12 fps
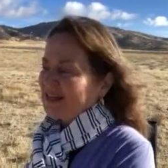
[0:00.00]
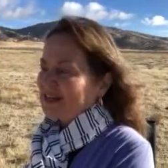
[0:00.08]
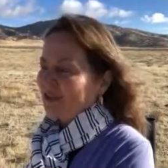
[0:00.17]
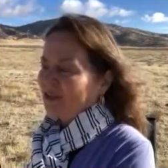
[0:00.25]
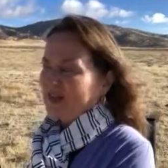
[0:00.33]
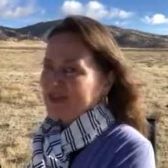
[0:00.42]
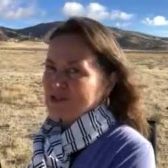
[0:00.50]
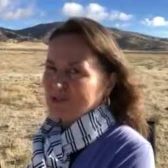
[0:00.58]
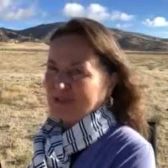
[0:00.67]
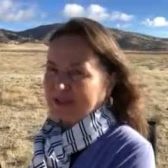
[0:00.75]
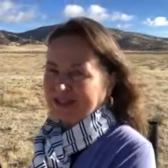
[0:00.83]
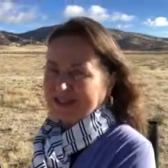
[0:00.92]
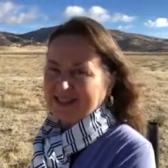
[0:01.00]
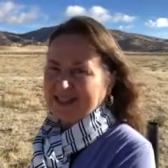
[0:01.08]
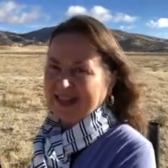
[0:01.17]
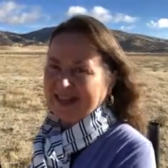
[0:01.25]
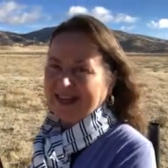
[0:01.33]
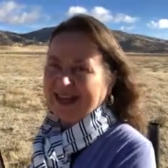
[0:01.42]
So that's really
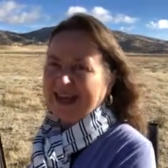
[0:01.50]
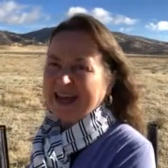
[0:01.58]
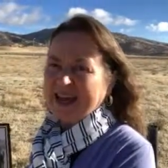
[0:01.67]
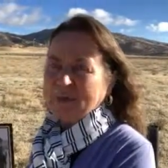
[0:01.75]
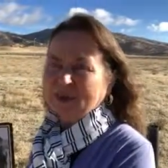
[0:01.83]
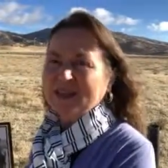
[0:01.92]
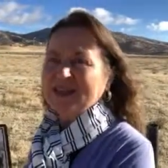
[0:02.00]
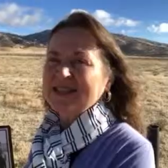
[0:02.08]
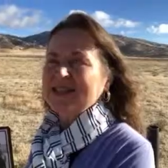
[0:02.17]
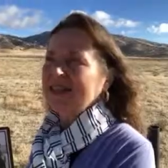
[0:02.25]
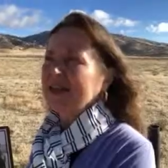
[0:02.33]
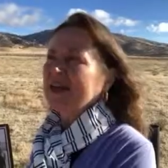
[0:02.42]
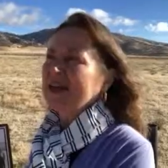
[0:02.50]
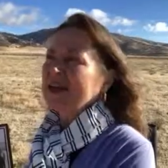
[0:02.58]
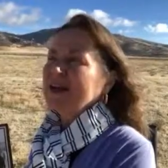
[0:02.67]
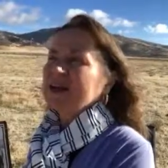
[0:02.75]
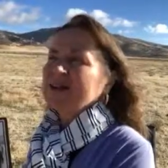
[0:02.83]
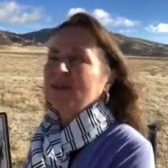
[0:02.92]
exciting. And I'm going to see
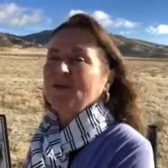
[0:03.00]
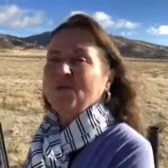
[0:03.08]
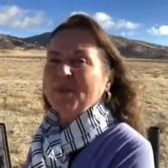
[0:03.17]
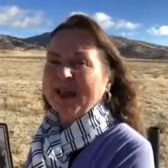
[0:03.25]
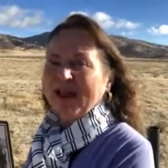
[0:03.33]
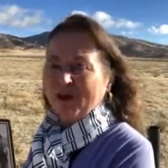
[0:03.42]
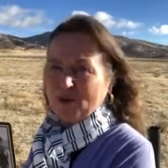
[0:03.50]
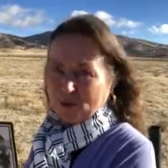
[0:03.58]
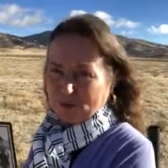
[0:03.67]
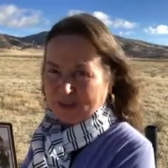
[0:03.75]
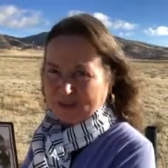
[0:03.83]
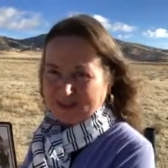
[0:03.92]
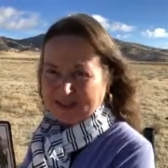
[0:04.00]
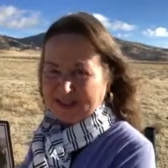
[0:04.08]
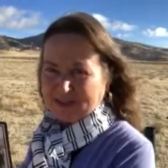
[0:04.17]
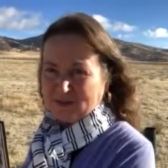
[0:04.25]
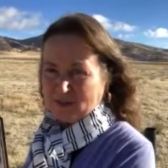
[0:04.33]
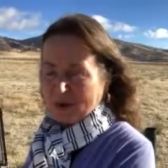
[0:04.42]
some of my other
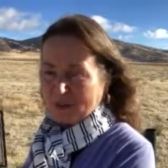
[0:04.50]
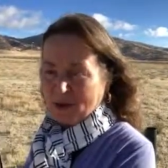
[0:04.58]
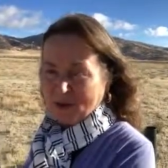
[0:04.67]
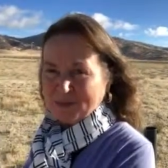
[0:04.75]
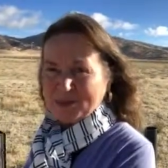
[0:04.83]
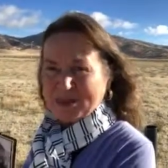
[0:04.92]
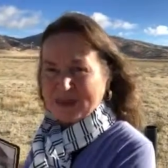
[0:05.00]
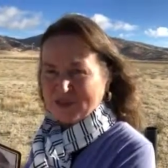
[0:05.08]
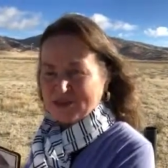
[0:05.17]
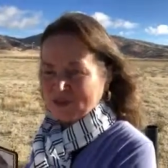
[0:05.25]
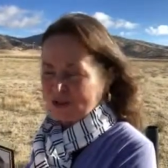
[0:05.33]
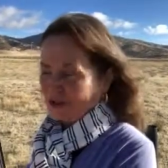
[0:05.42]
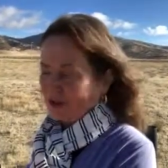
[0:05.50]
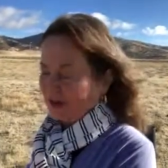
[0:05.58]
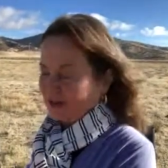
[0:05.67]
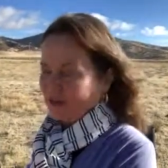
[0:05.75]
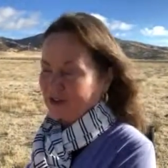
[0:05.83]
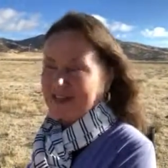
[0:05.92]
relatives, my mom's sister
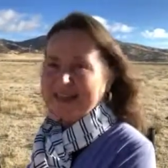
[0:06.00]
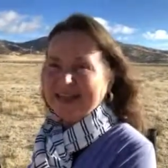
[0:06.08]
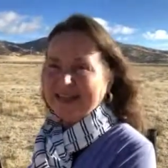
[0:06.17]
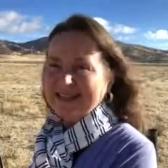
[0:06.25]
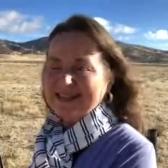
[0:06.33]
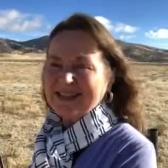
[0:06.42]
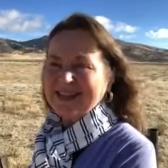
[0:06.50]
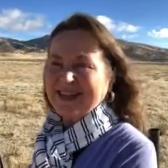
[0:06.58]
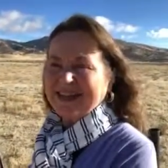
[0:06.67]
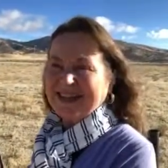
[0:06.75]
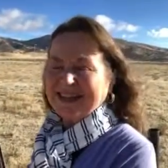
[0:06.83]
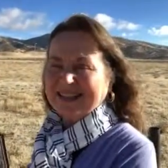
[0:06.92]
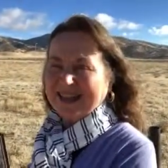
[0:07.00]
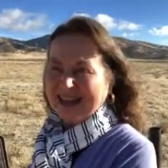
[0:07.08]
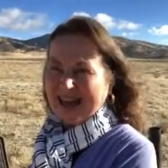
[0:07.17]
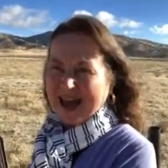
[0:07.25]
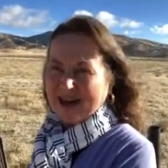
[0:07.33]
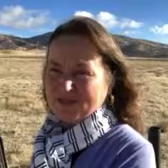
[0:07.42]
and her niece in
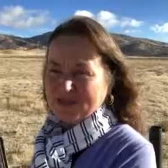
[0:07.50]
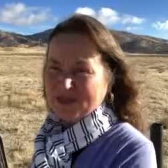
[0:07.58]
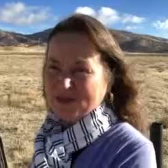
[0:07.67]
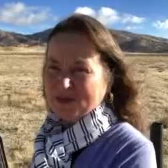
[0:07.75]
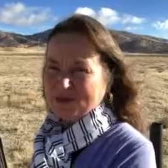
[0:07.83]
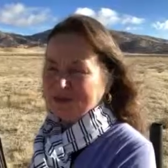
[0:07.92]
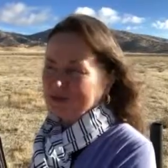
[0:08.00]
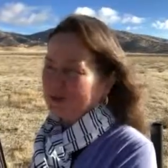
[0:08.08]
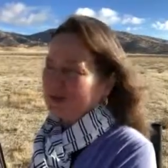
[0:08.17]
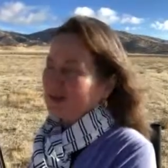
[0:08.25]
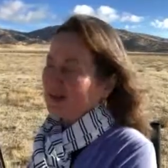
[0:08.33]
Lake Havasu